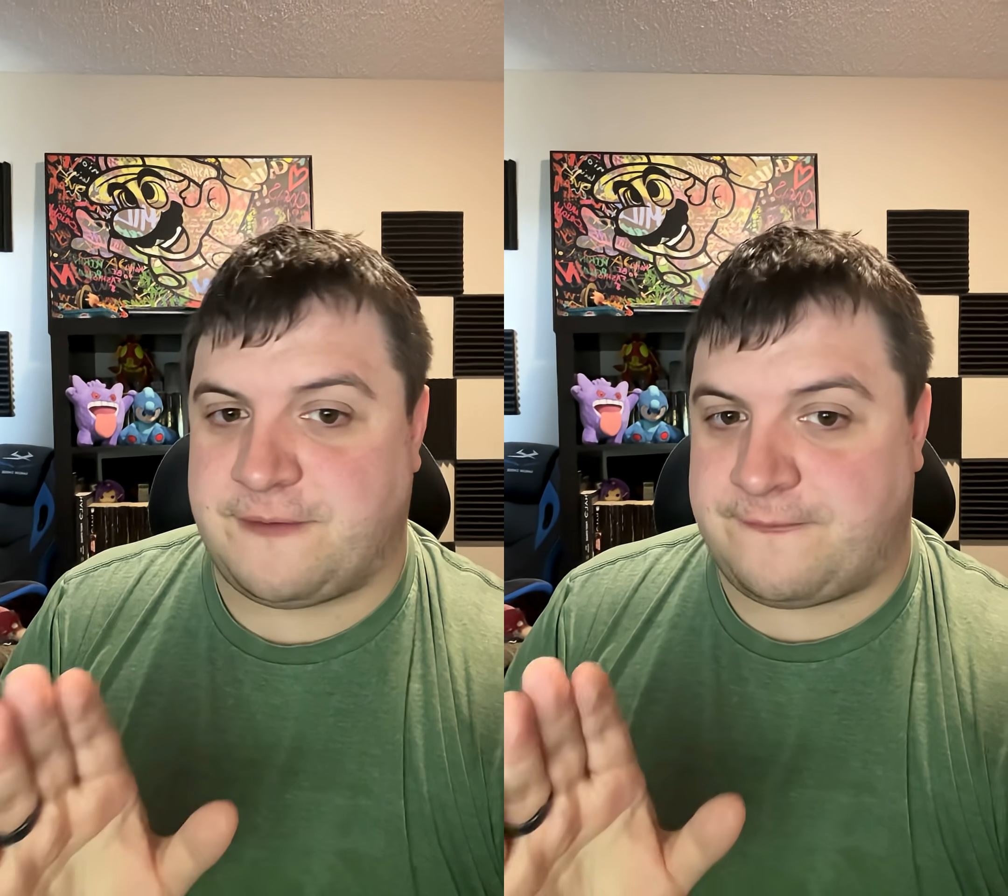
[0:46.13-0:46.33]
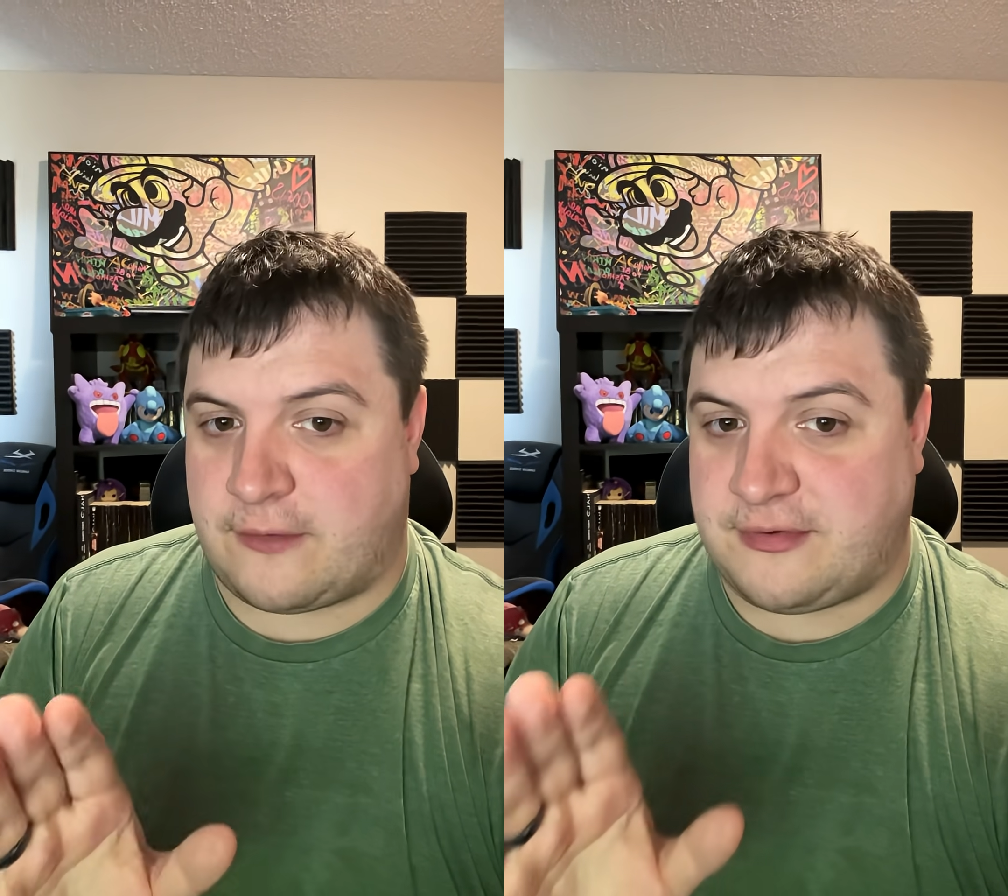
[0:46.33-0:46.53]

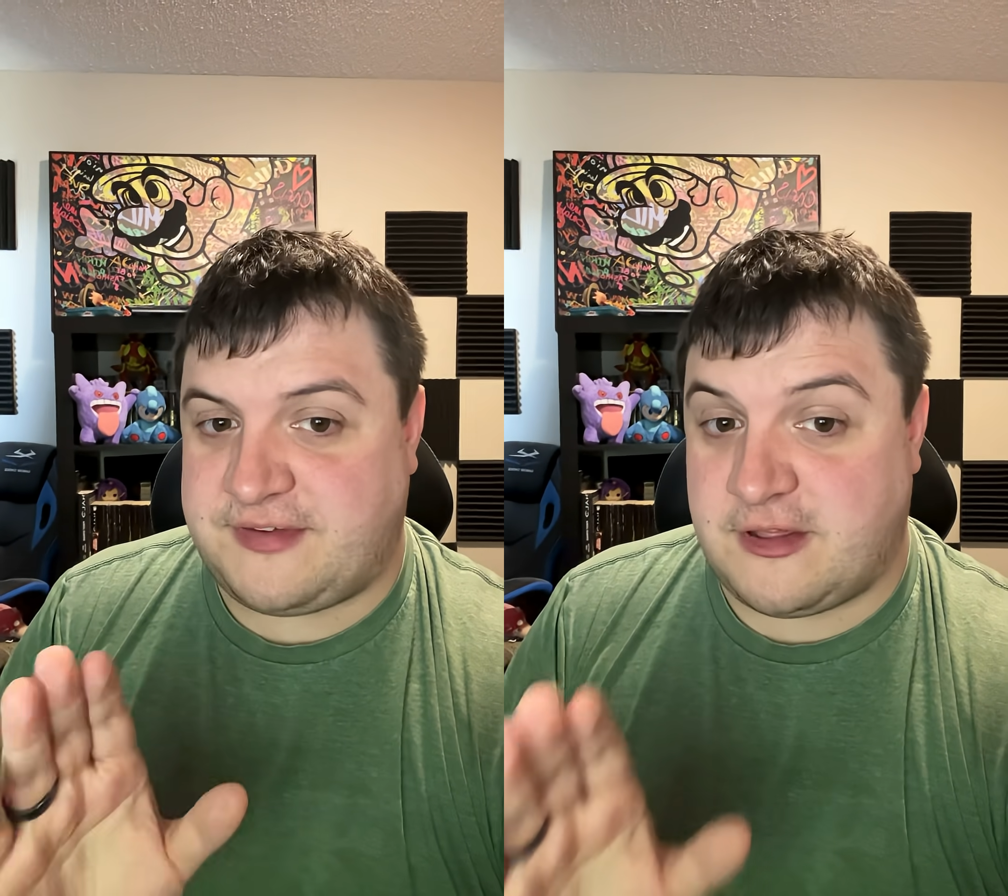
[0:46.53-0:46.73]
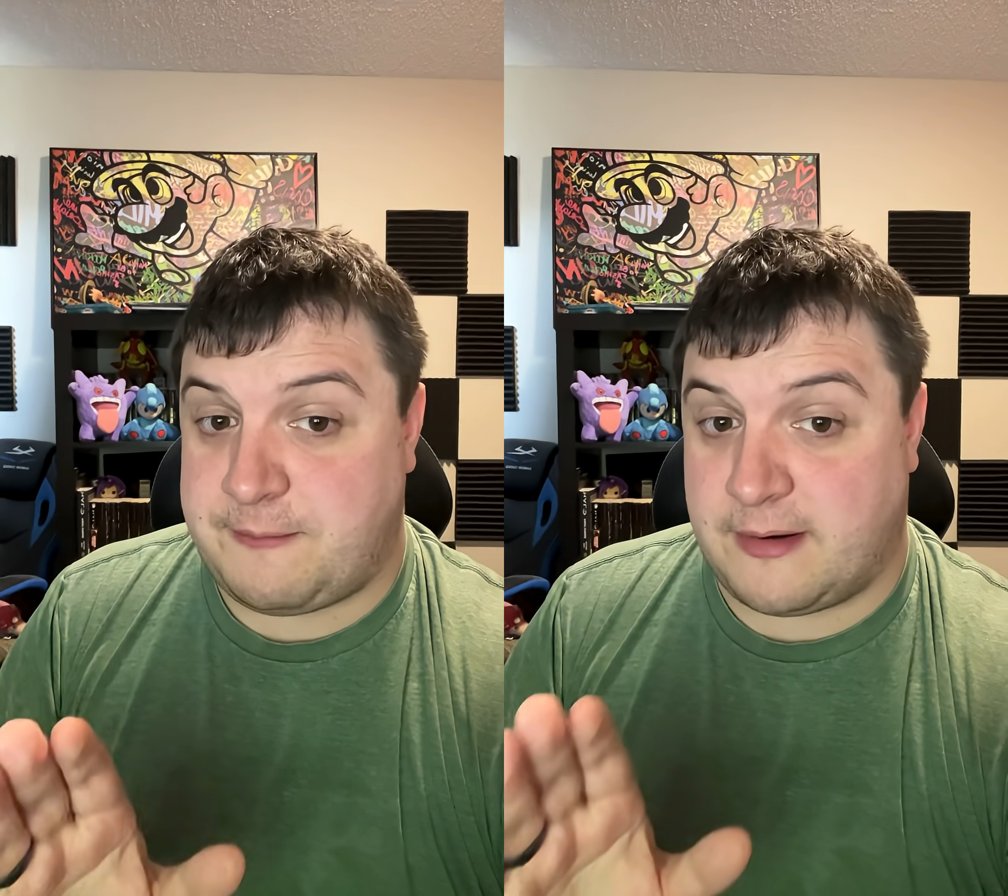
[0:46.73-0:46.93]
first
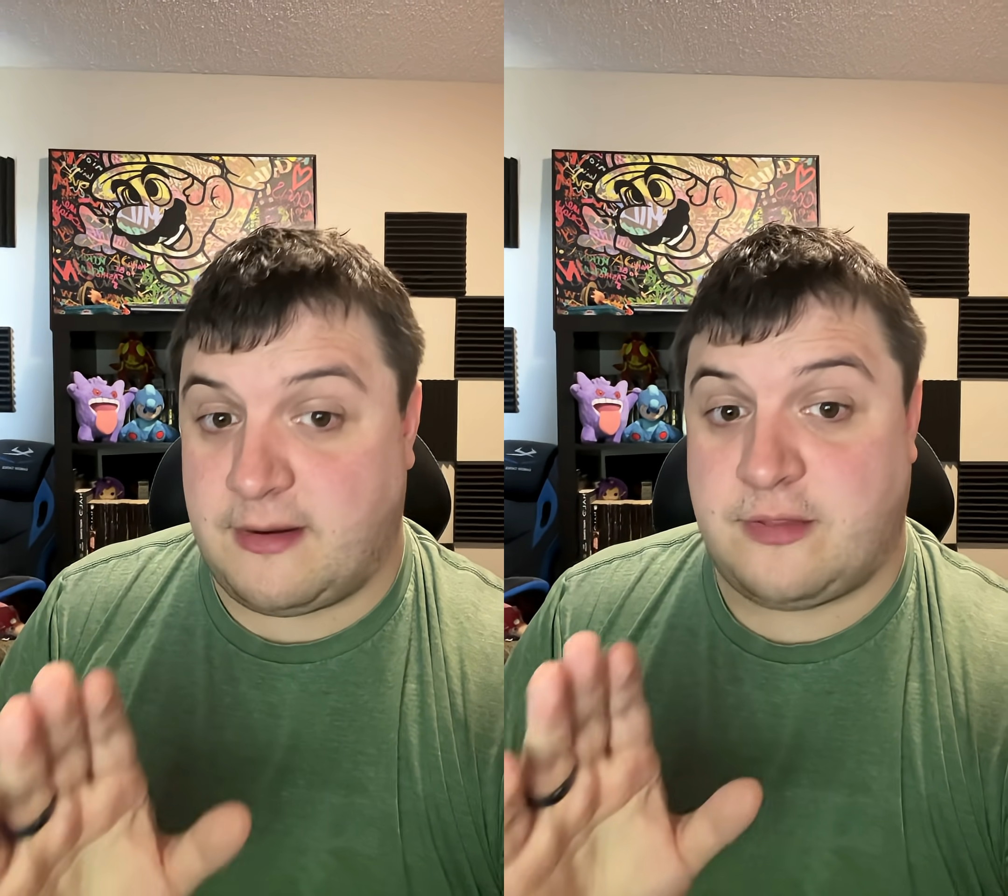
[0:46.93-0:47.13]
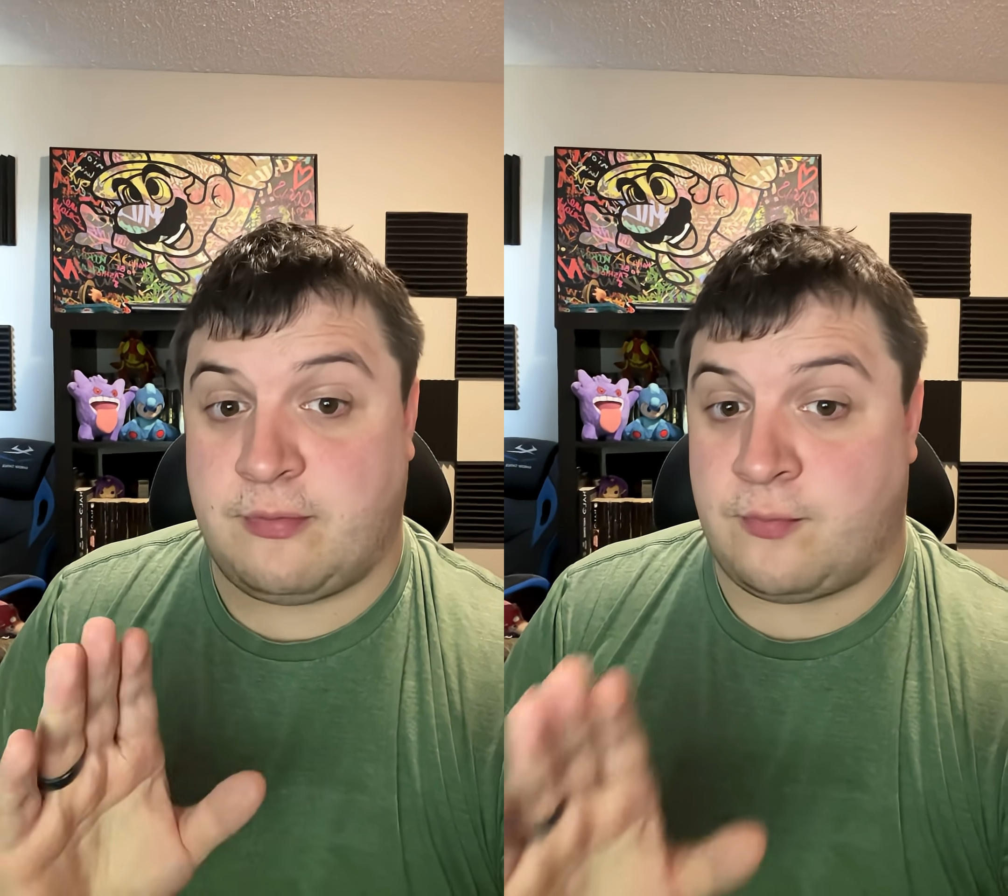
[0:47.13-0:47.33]

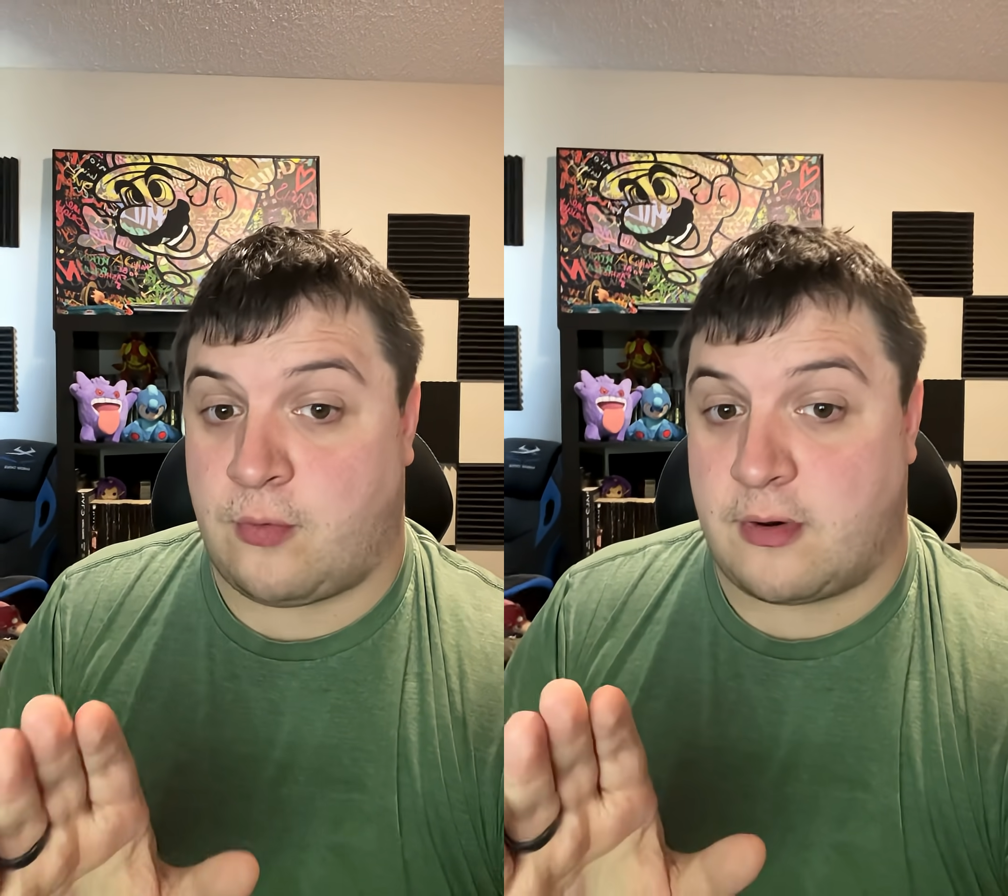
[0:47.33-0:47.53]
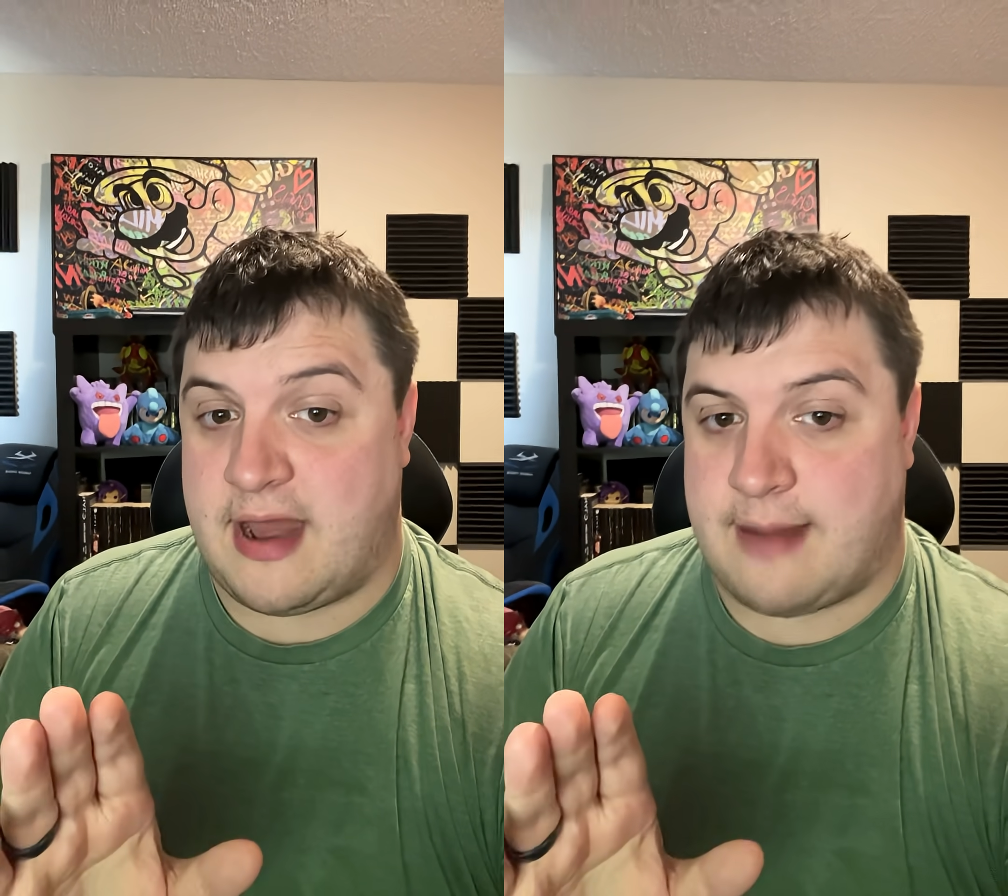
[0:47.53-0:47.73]
experience with
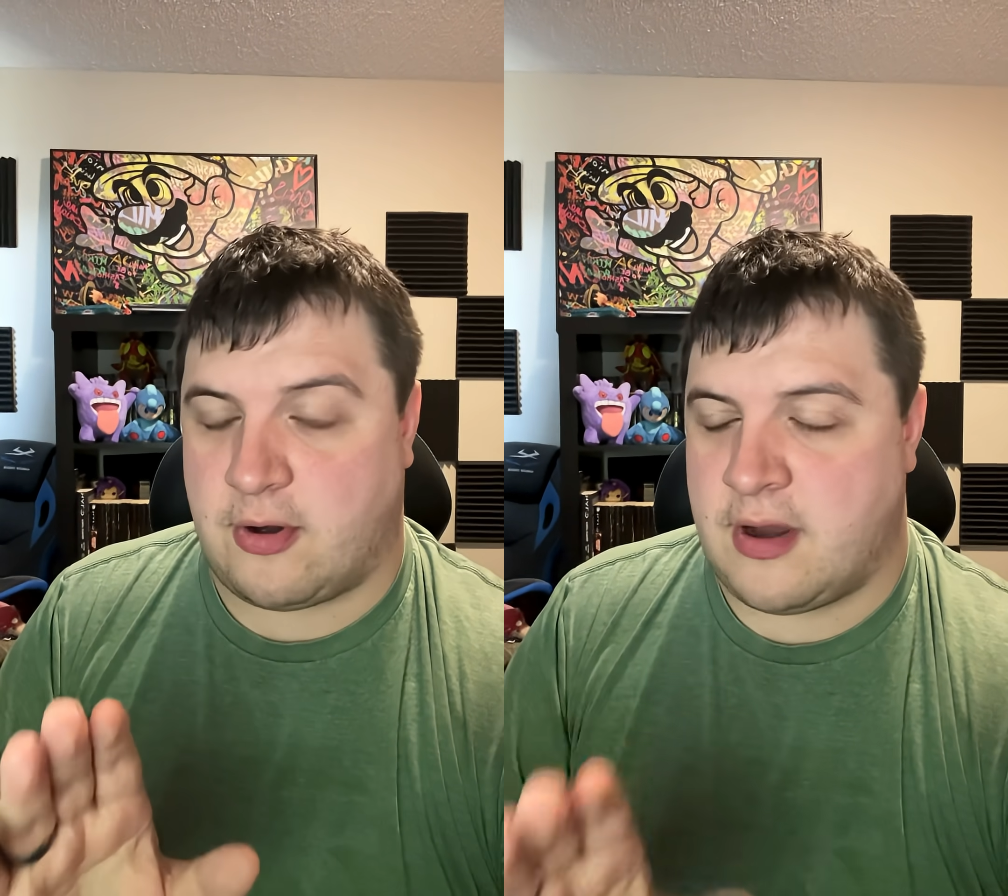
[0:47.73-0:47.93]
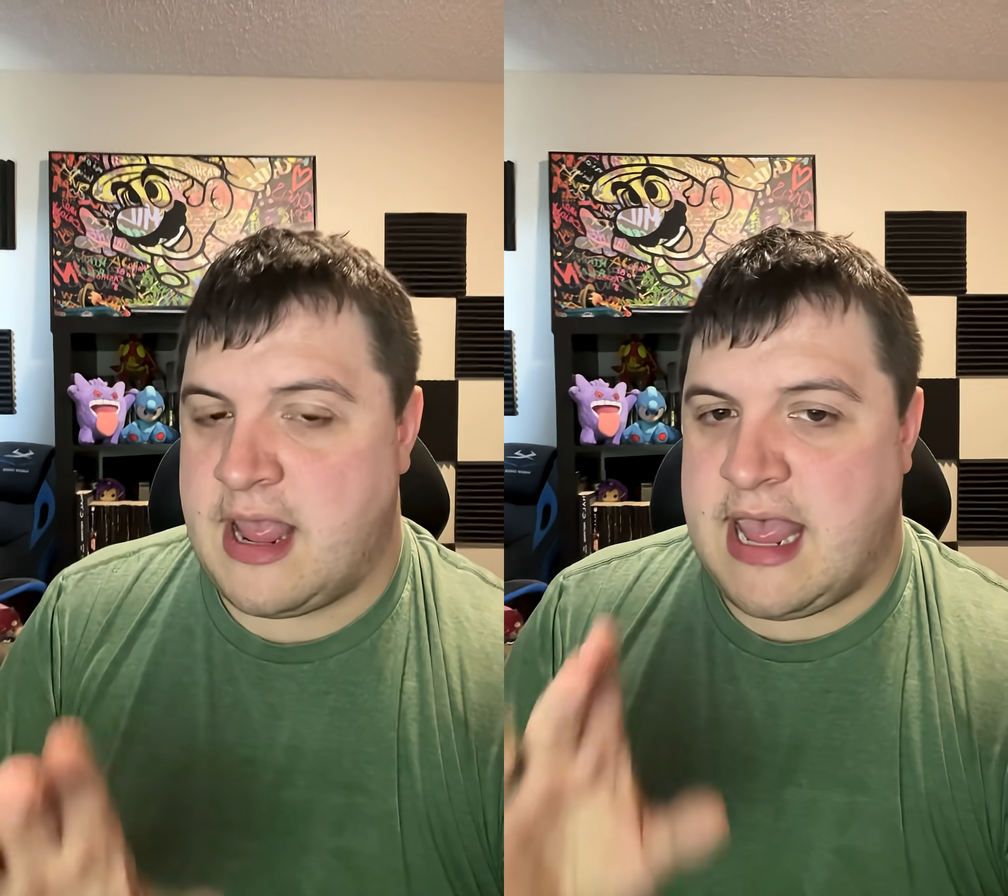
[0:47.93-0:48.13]
Warhammer,